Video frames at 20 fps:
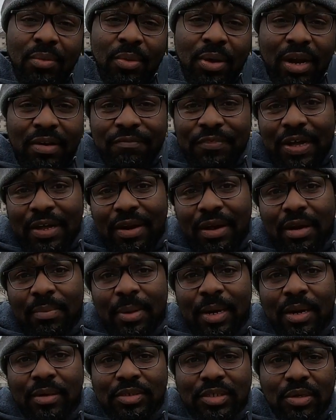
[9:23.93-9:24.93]
when I found out
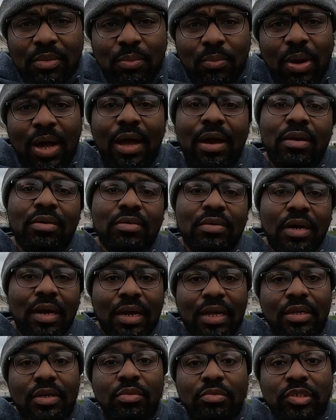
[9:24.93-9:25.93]
about it, I was like, wow, I
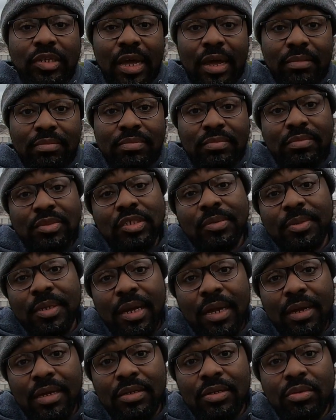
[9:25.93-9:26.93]
can use that. Something
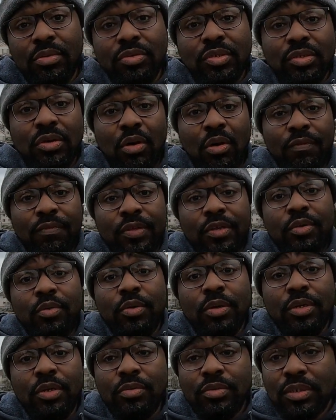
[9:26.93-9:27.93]
I can use. Hopefully you
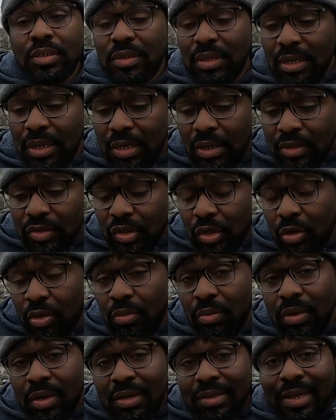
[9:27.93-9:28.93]
can use it.
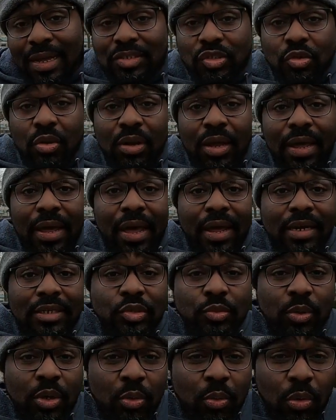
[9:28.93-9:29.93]
So that's all I had. I
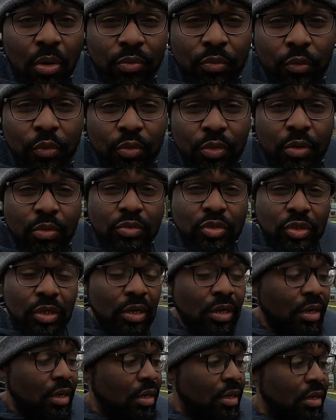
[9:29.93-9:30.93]
just want to walk through
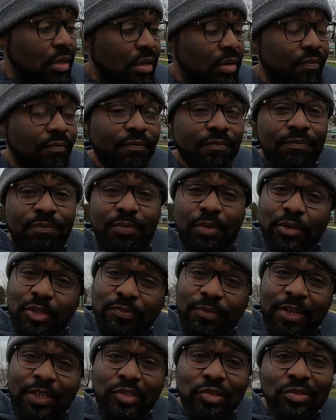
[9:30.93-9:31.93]
those
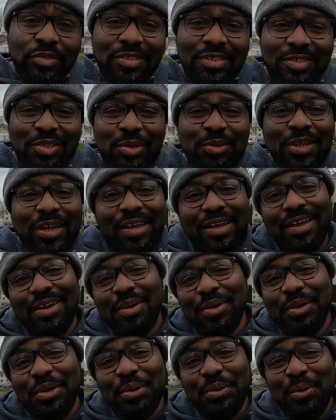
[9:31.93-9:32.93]
features, two that
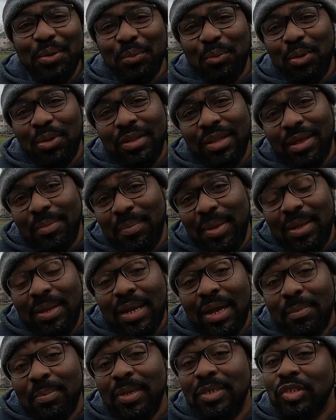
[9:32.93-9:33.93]
are new and one that may
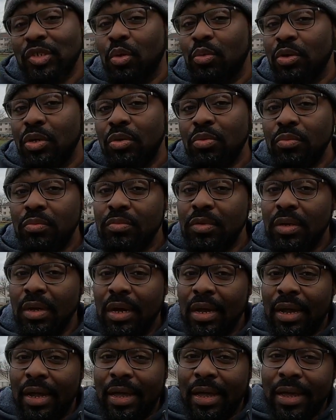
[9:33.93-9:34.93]
not be so new.
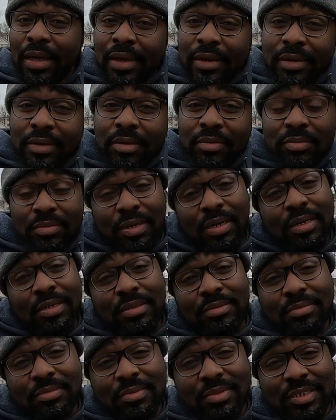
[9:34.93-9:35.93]
And, kind
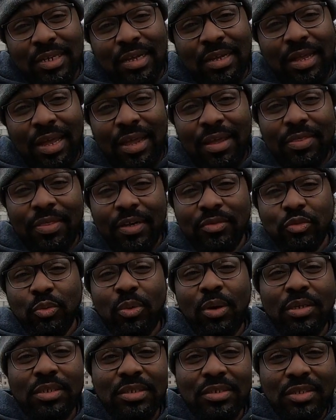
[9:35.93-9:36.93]
of say, hey, thanks for
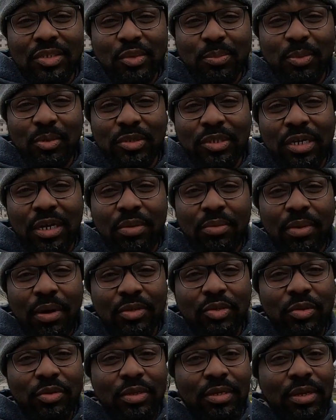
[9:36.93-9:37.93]
watching. Thanks for supporting the channel.
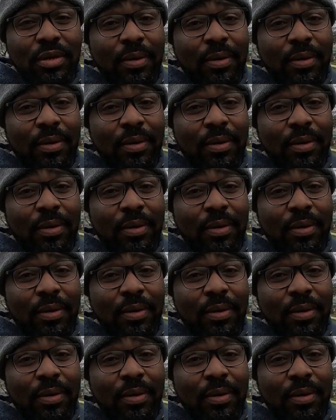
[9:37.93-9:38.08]
I'll talk to you